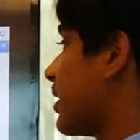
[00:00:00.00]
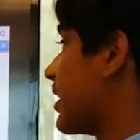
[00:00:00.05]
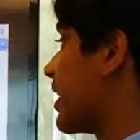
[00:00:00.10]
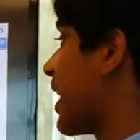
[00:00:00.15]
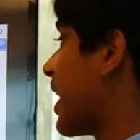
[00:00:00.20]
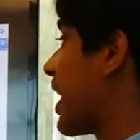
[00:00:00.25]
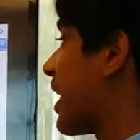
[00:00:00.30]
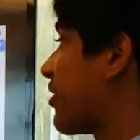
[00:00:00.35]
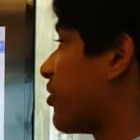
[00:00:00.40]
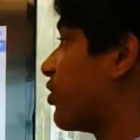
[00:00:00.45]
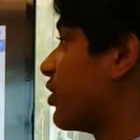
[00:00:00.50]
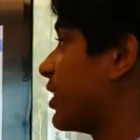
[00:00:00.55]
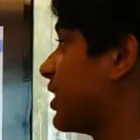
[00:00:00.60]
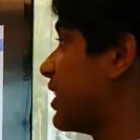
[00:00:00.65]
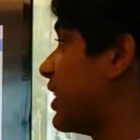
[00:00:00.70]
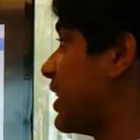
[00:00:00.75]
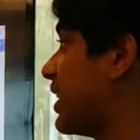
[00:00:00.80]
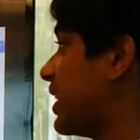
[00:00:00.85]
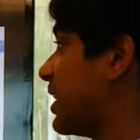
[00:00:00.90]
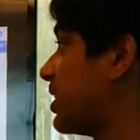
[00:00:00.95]
get
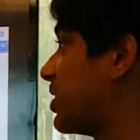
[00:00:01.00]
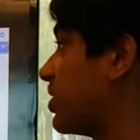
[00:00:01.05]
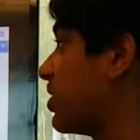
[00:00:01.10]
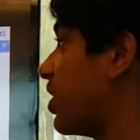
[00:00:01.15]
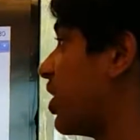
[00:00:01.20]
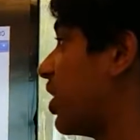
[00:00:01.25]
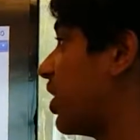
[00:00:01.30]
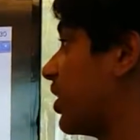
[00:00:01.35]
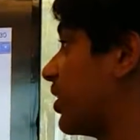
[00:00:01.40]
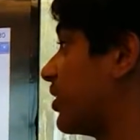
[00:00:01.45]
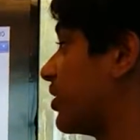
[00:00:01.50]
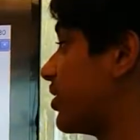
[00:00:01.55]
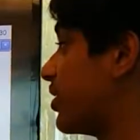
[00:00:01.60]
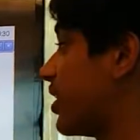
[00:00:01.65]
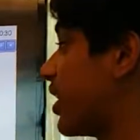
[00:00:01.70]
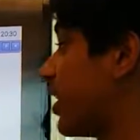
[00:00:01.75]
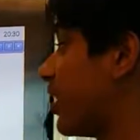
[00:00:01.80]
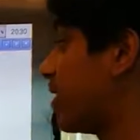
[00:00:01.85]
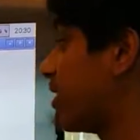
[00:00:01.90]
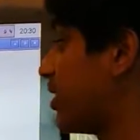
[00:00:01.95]
everything on
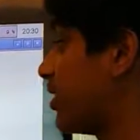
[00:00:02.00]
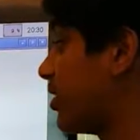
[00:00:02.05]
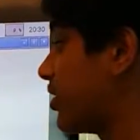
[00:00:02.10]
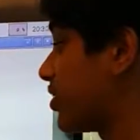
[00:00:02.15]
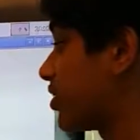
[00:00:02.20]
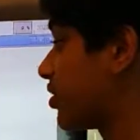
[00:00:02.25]
the